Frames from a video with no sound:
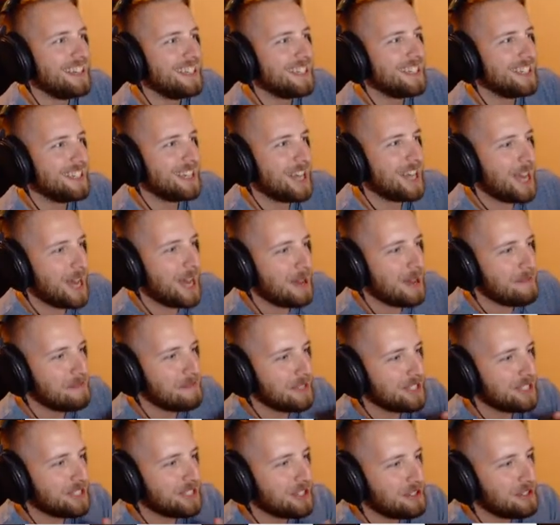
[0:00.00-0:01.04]

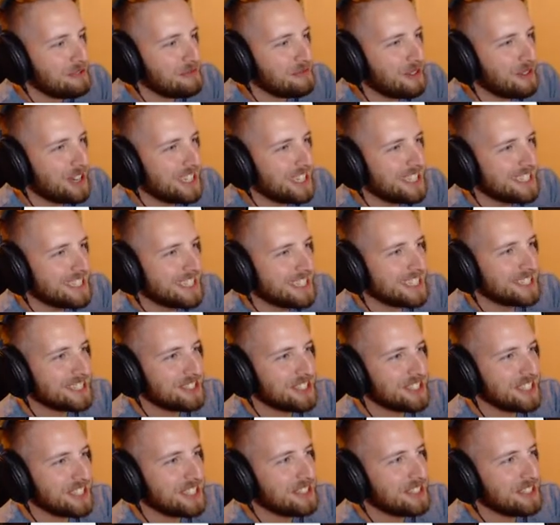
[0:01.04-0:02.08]
Episode 1 is the
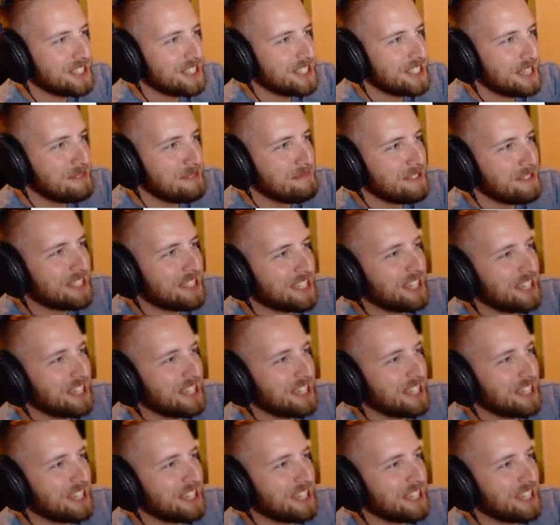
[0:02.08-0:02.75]
shingles episode.